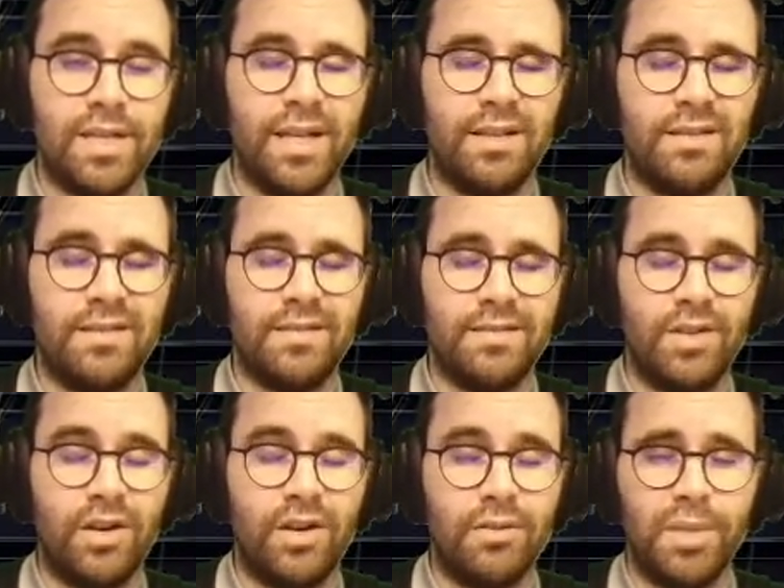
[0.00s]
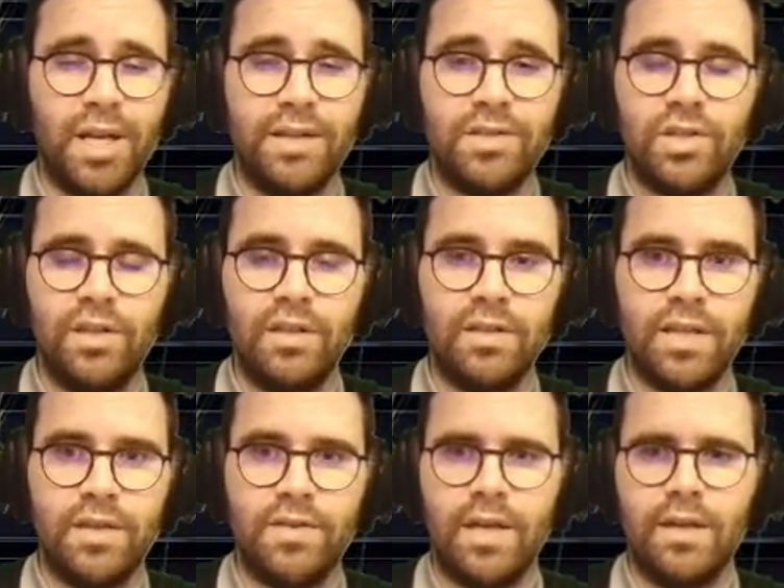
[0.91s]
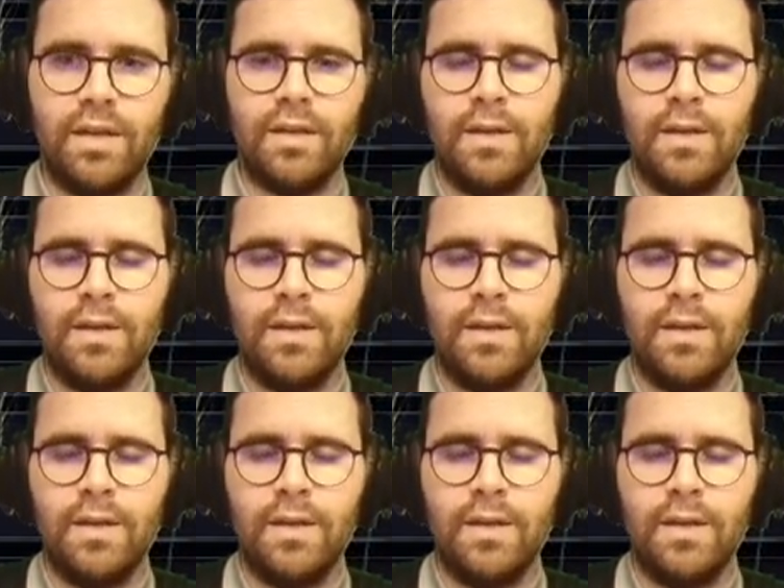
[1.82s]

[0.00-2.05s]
like Darkblight Shield, I think,